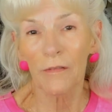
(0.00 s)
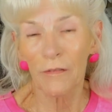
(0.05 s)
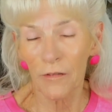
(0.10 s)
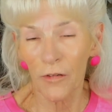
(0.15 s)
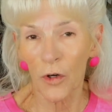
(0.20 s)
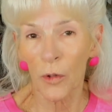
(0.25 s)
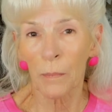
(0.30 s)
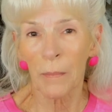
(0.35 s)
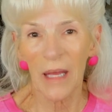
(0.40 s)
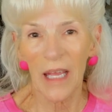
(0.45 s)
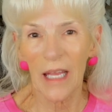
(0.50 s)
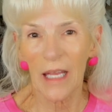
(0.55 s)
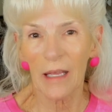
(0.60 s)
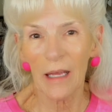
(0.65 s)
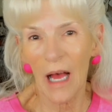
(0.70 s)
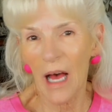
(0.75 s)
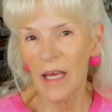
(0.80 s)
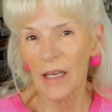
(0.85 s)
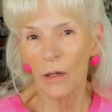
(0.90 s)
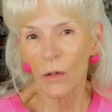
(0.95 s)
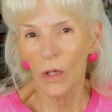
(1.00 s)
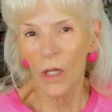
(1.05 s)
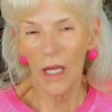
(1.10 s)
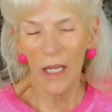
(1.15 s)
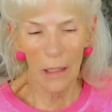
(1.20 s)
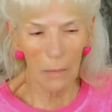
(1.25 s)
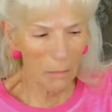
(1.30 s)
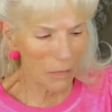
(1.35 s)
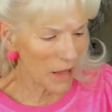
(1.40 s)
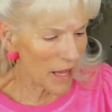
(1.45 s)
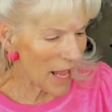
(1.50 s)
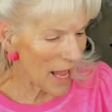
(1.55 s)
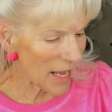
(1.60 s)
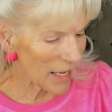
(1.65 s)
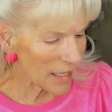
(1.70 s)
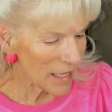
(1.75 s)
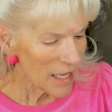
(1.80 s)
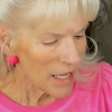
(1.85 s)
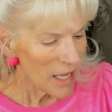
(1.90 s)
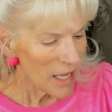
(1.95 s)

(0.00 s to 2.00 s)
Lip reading: for me. I don't like black.